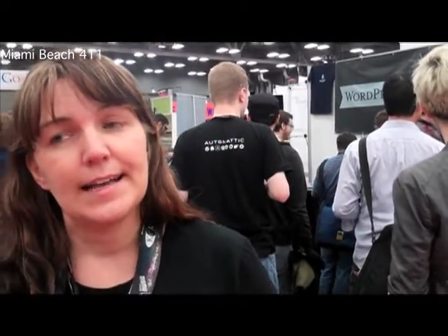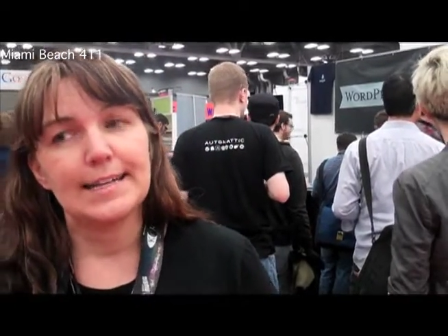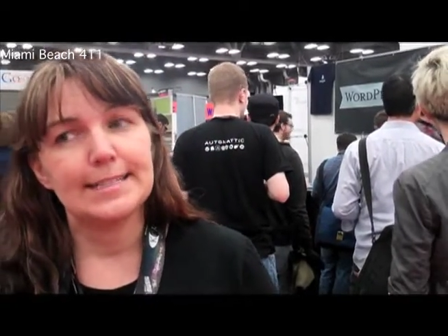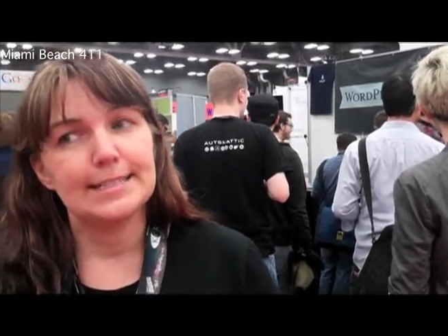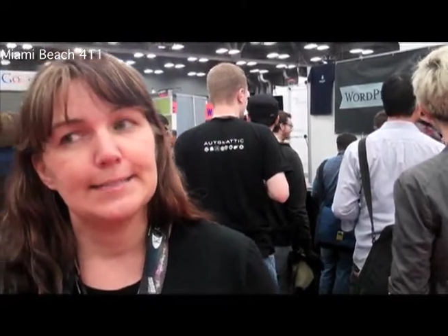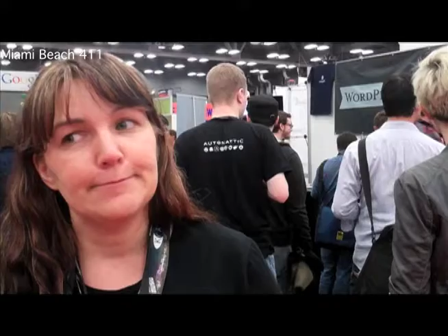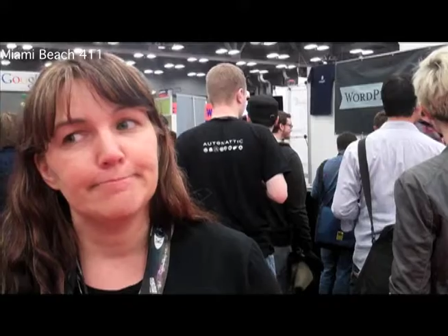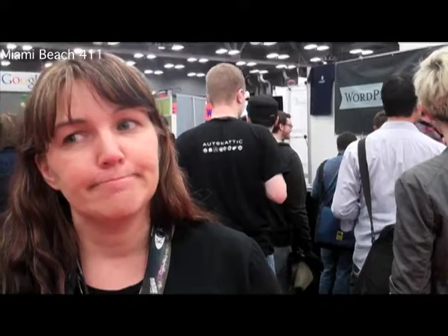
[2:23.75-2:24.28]

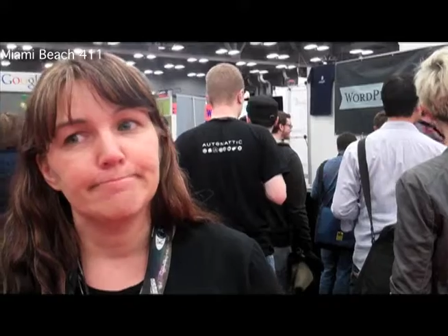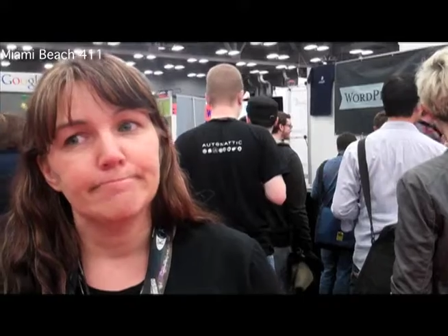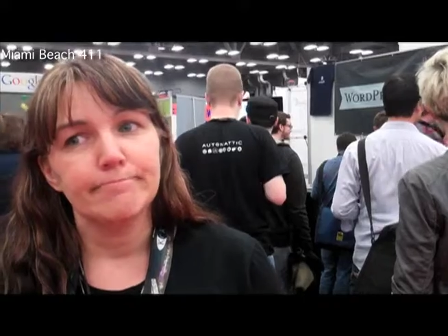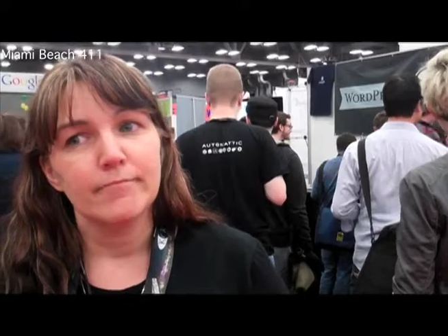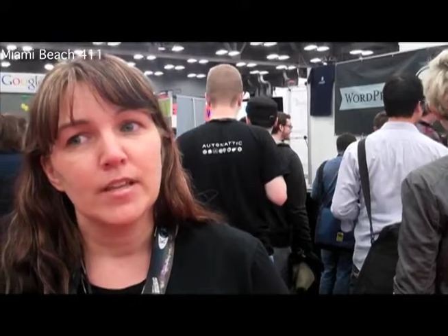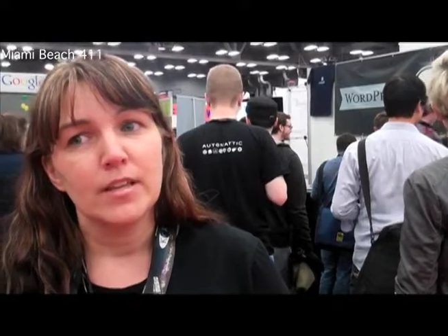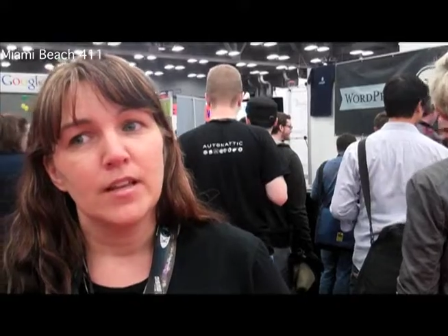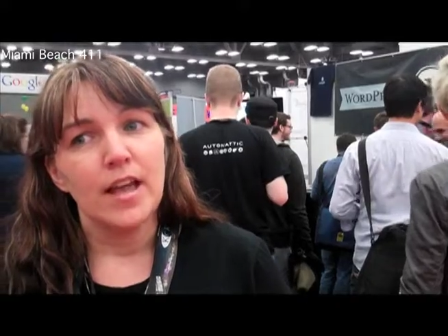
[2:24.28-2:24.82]
Um,
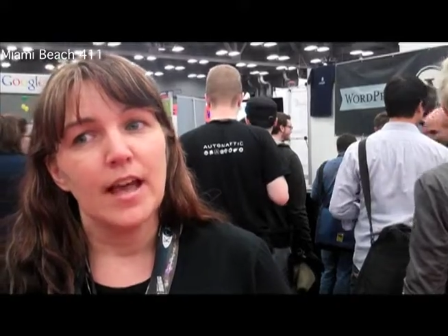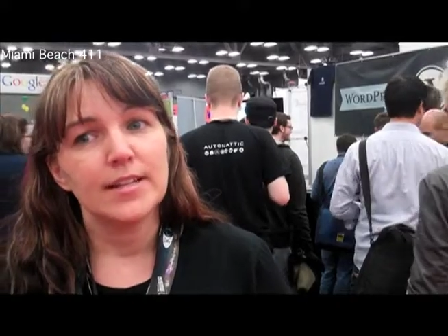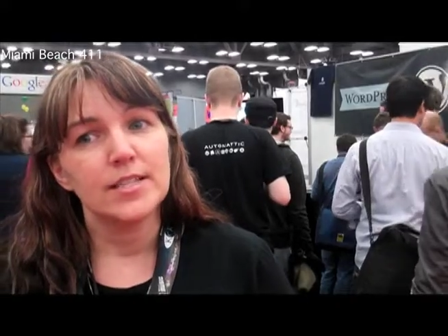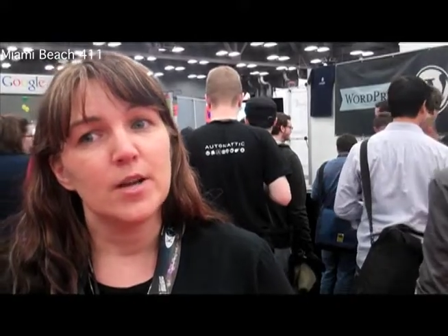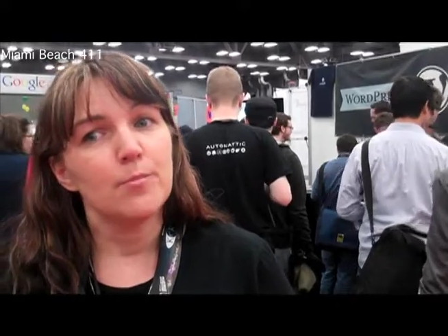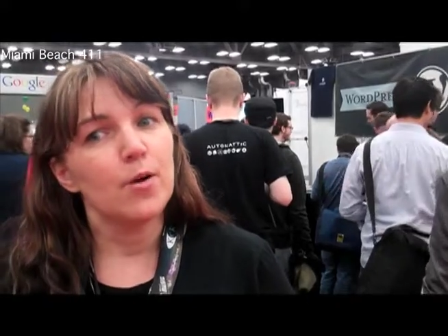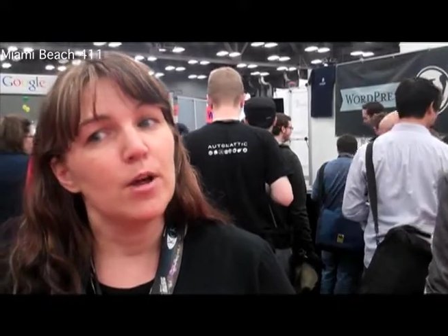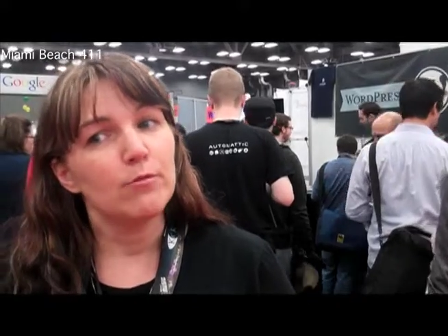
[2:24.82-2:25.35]
at
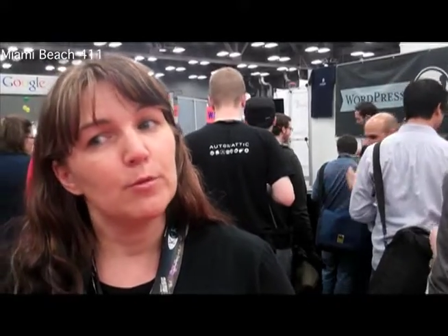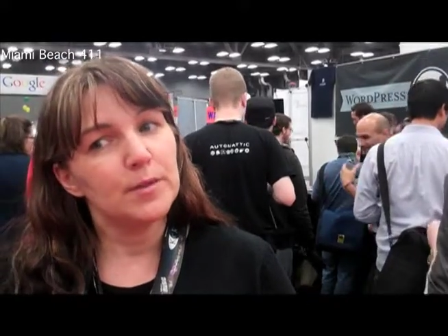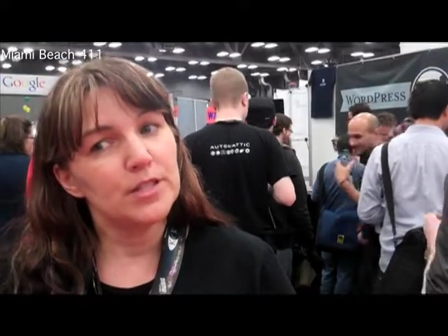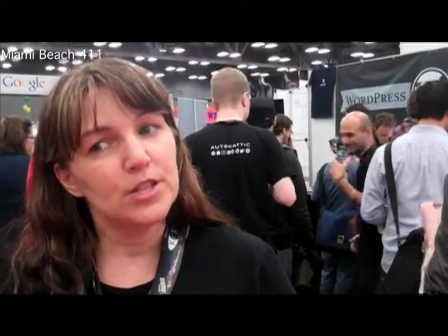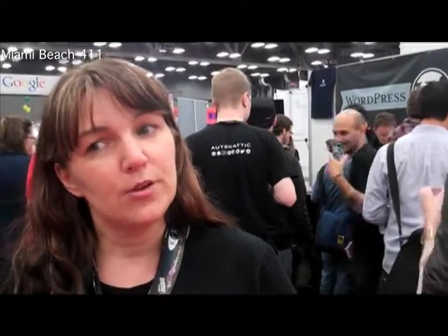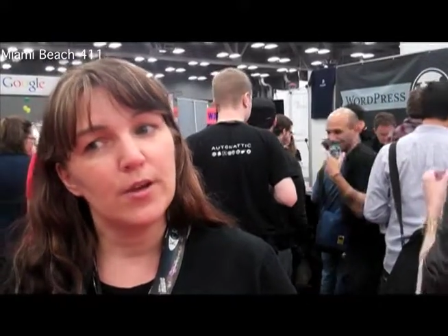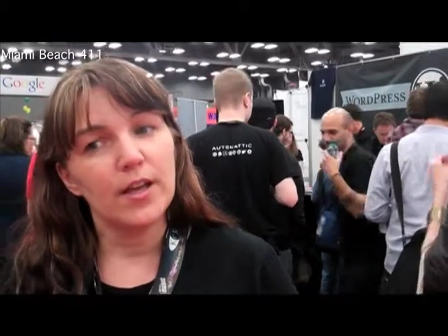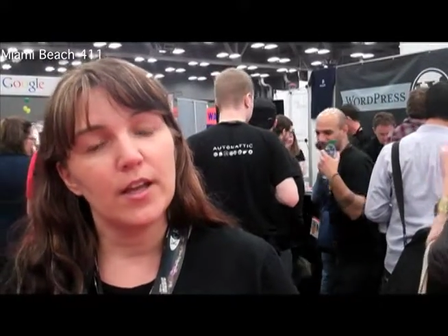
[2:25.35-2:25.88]
some point we'll
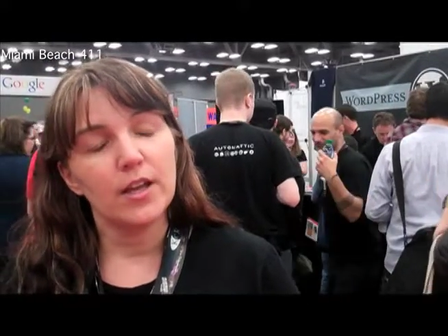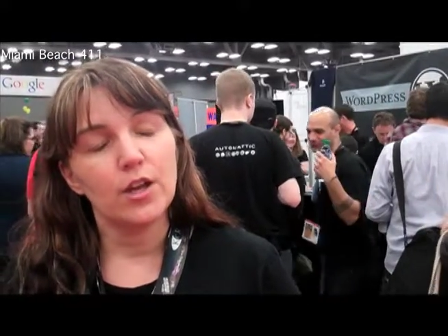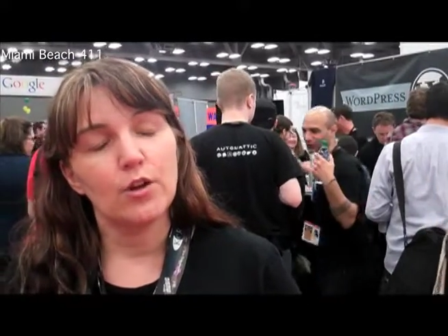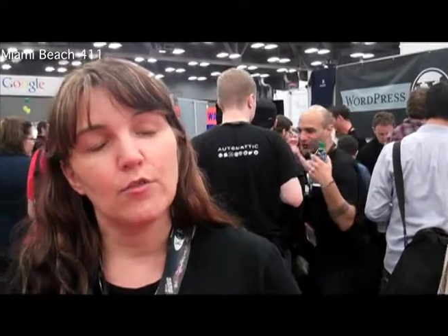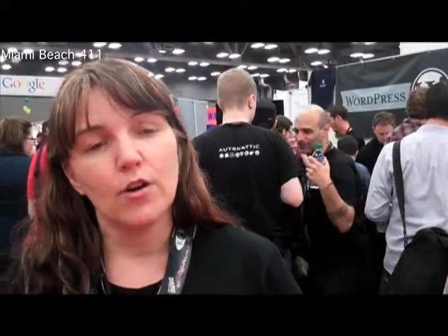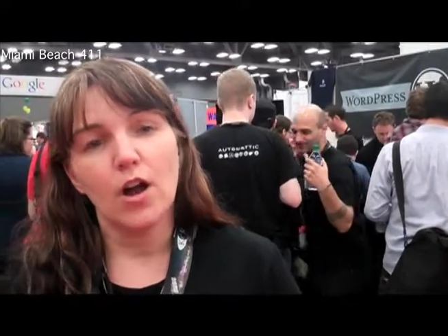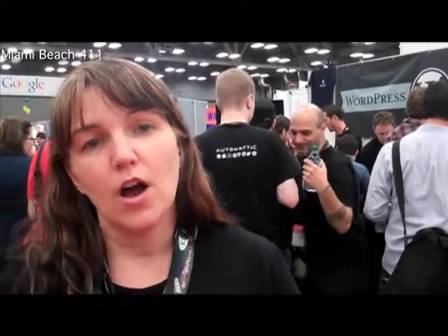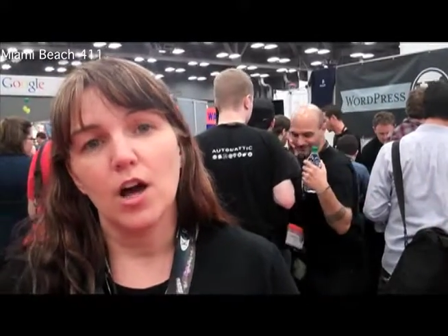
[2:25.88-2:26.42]
be doing an
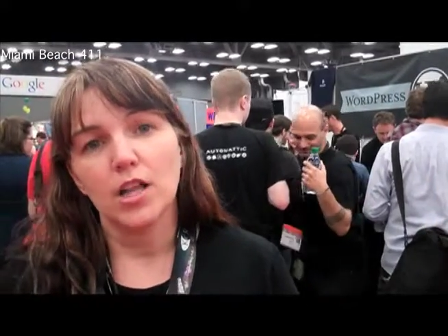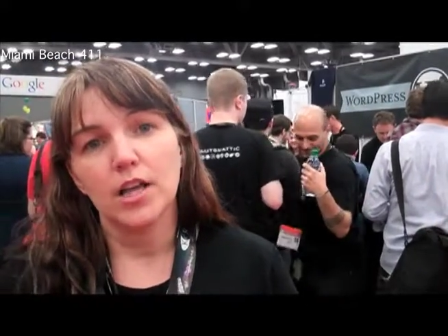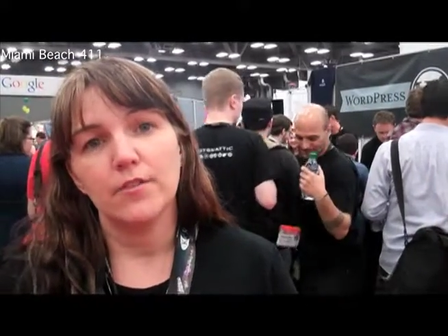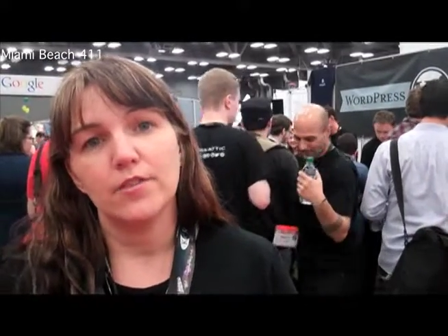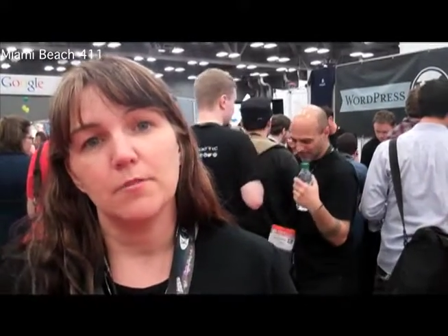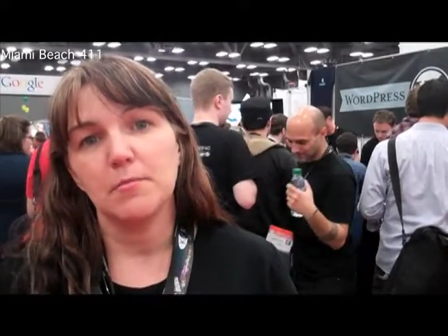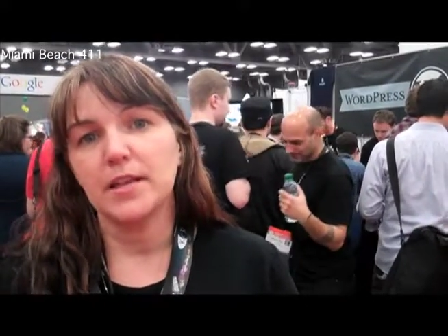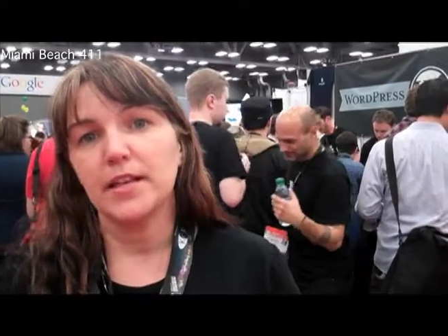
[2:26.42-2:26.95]
overhaul
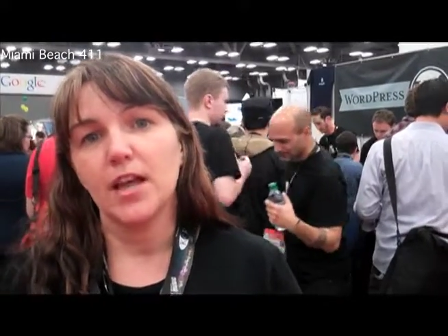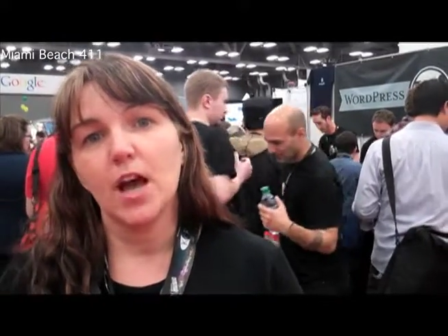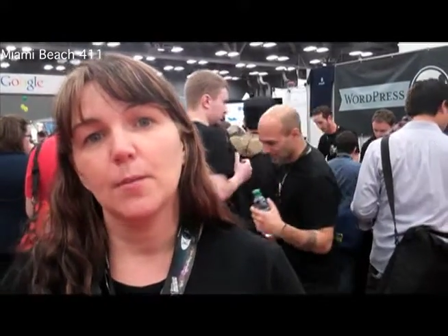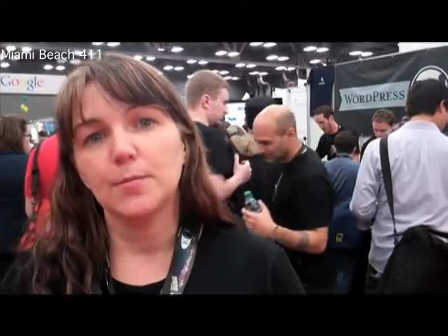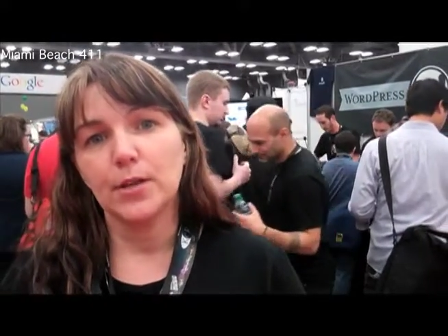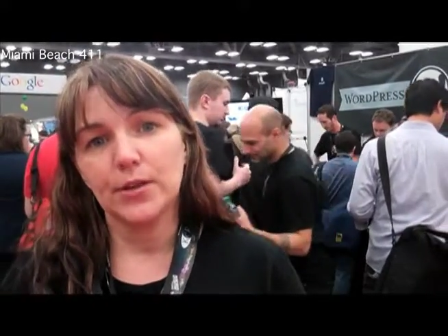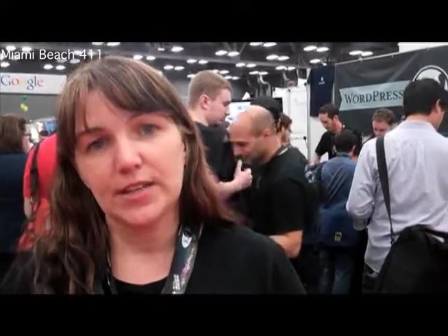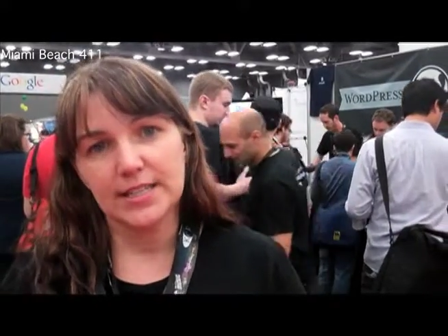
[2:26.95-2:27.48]
of the media
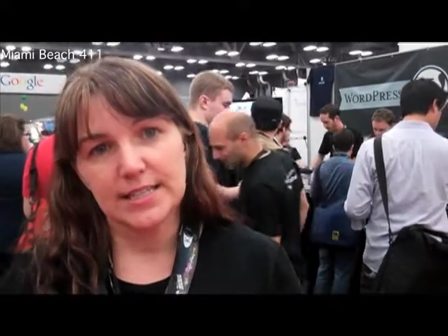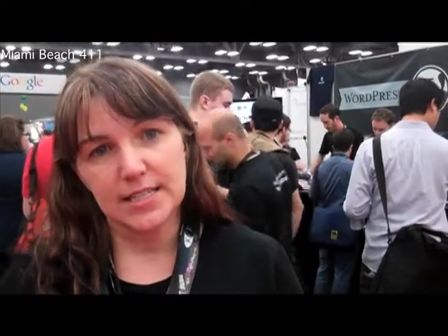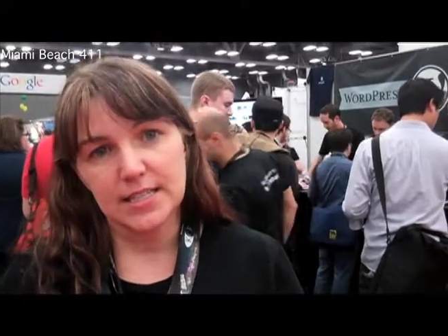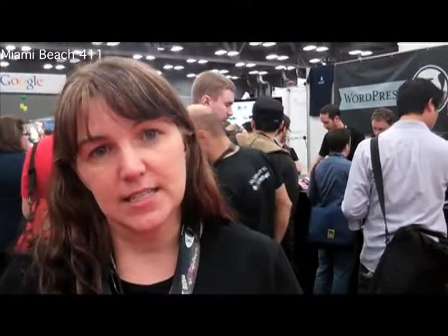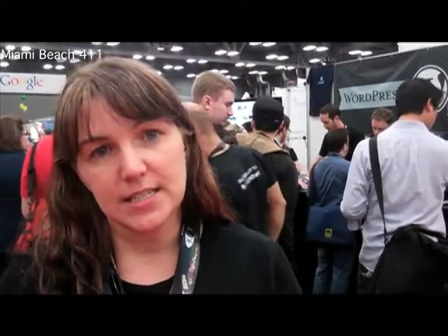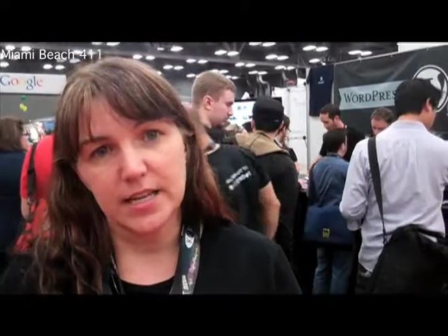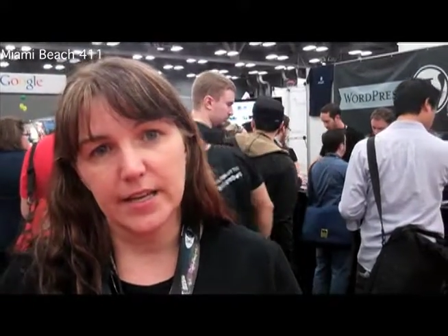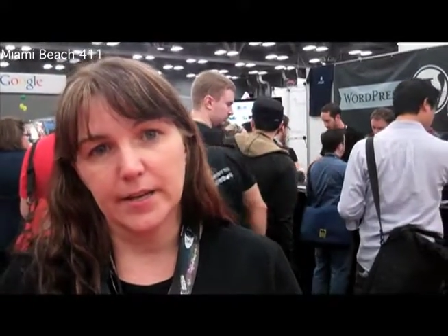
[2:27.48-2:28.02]
uploading
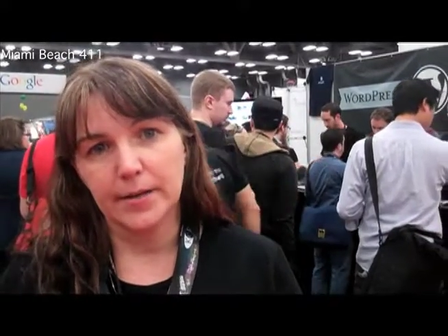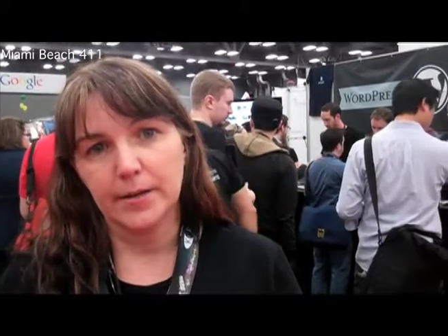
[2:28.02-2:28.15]
system.